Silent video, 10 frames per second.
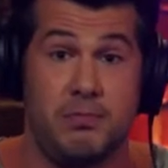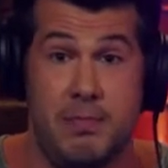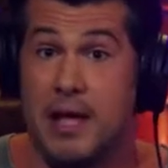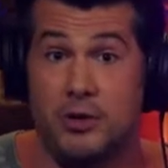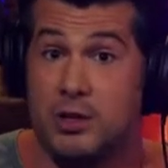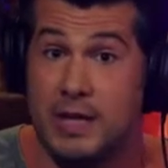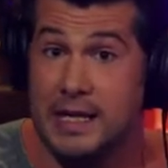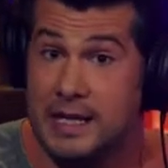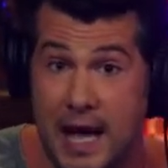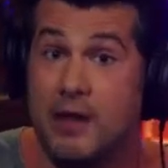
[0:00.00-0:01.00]
make look
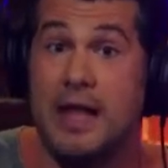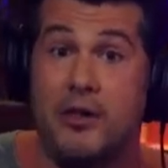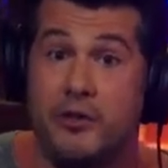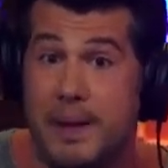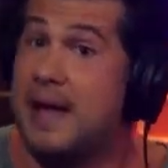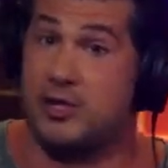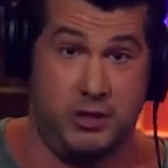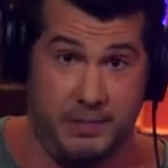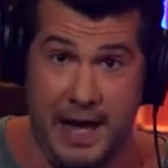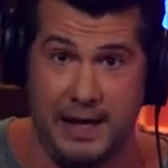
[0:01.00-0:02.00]
like Kal-El's
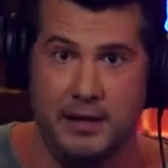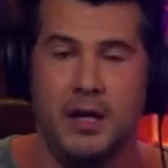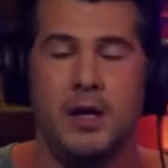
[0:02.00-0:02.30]
bachelor pad.